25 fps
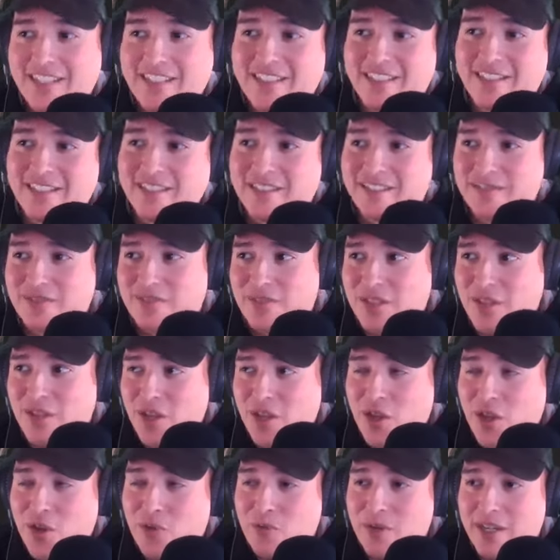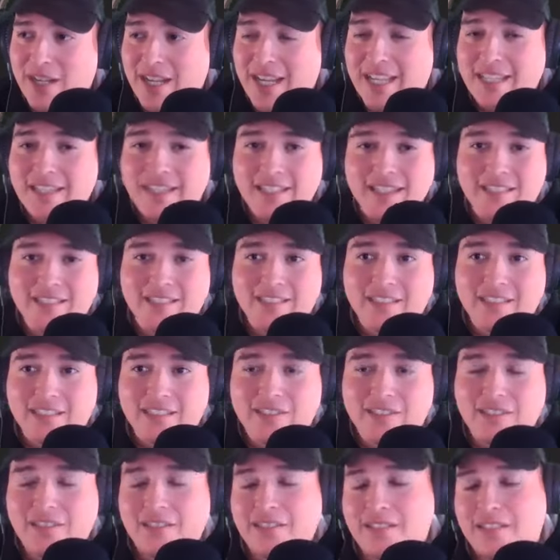they're just like stories that you would
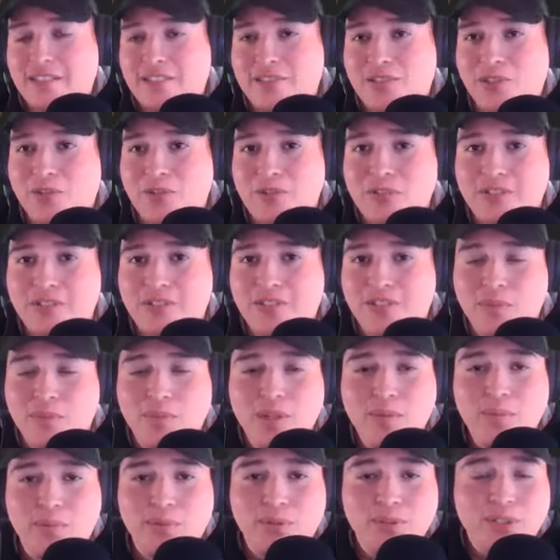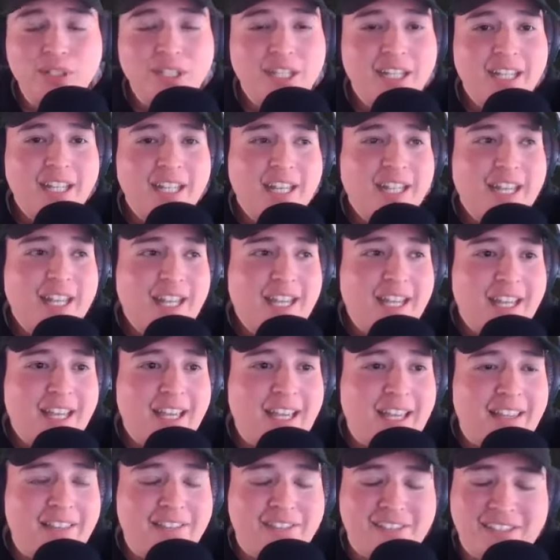hear about witches that
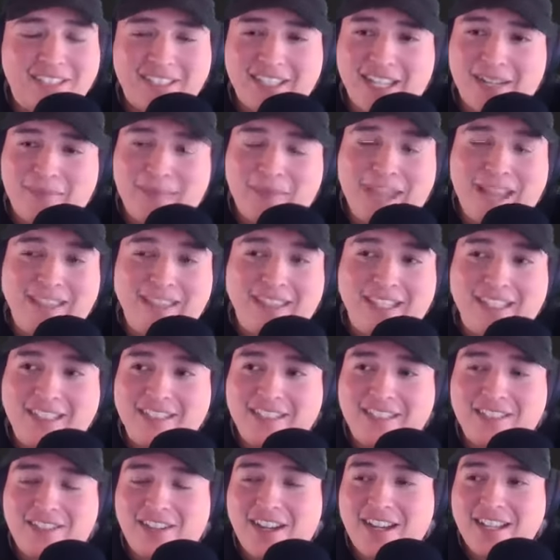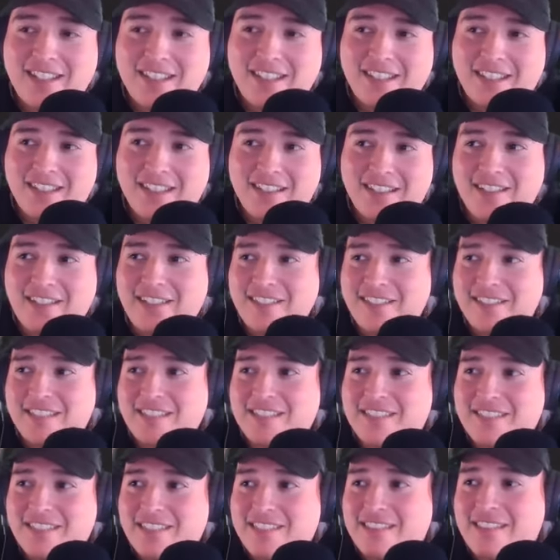would turn back into
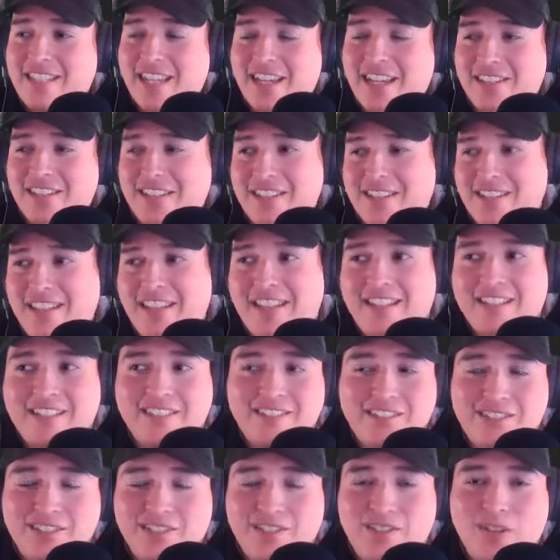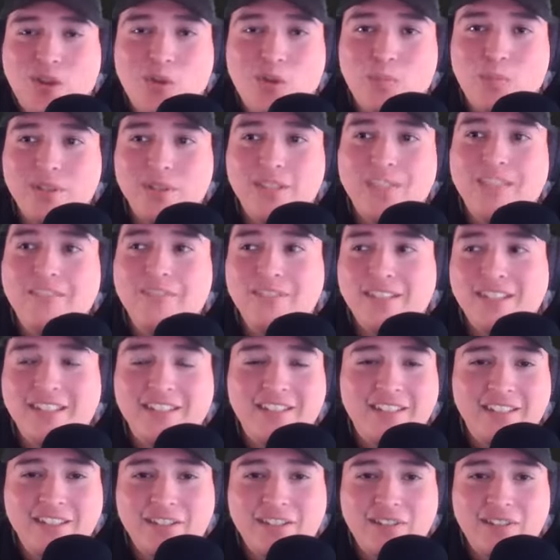humans after being like owls, and just all kinds
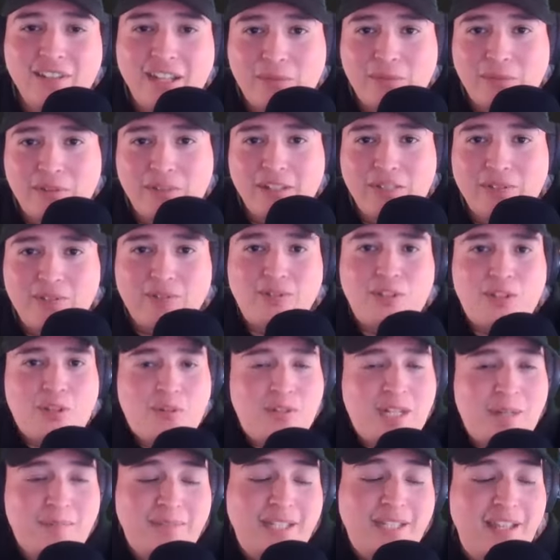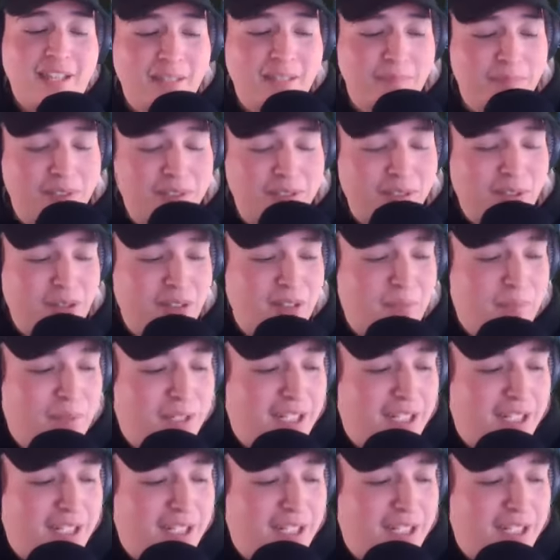of crazy, crazy stories that